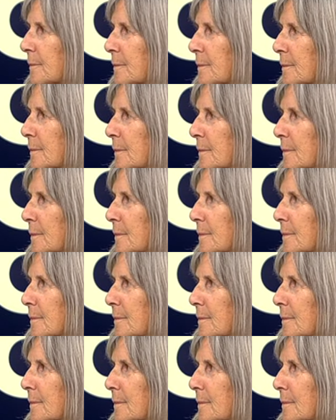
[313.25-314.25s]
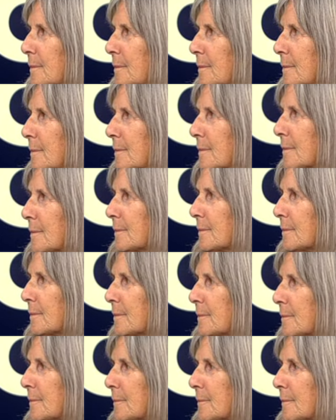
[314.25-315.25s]

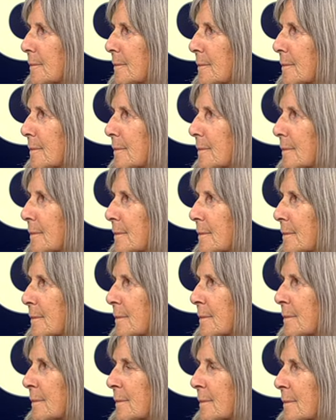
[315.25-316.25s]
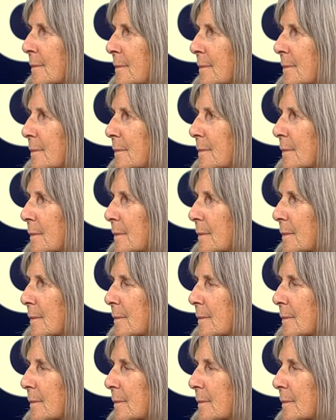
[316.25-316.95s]
(silent)